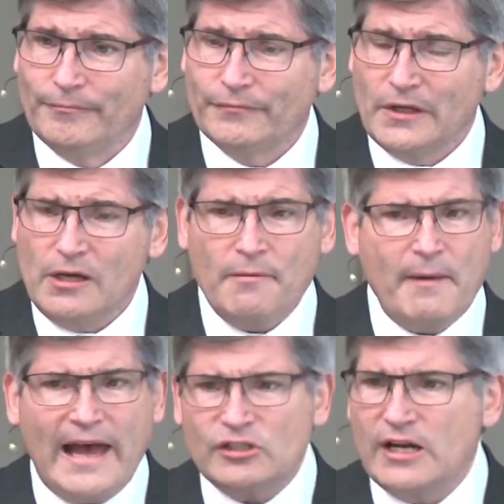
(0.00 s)
Can you
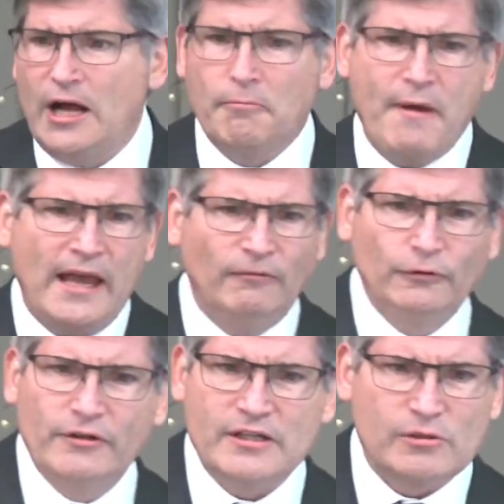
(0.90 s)
imagine how
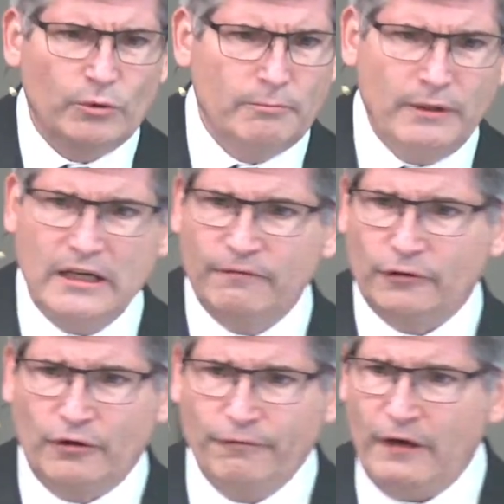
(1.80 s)
painful this would be
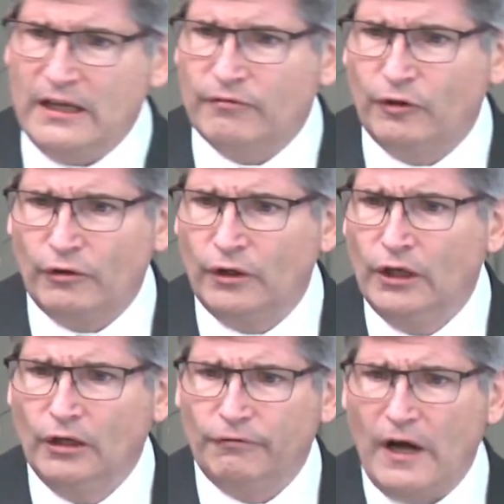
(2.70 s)
for a faithful
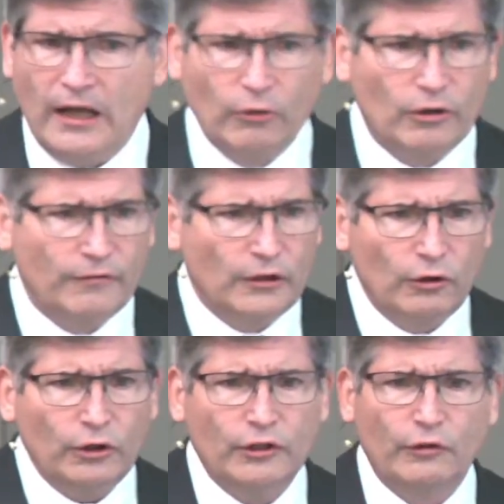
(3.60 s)
follower of the
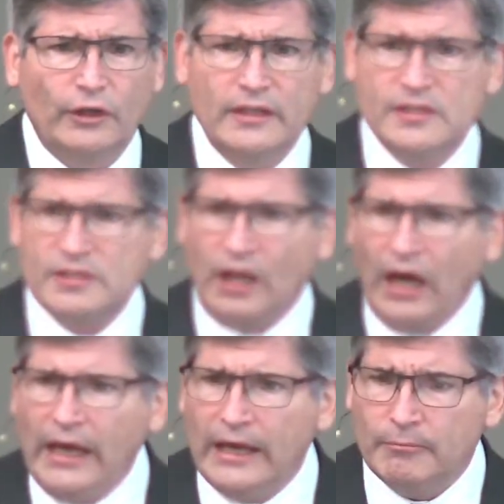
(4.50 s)
Lord during this
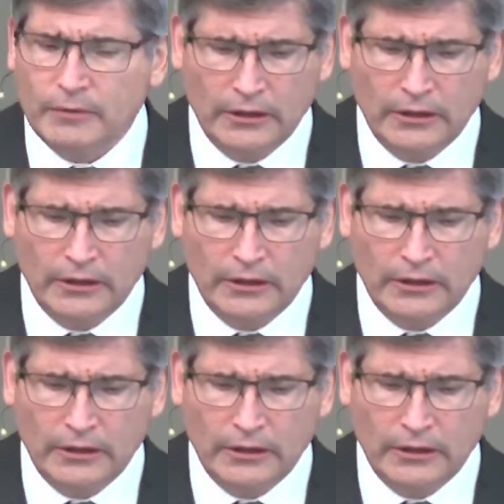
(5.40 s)
time?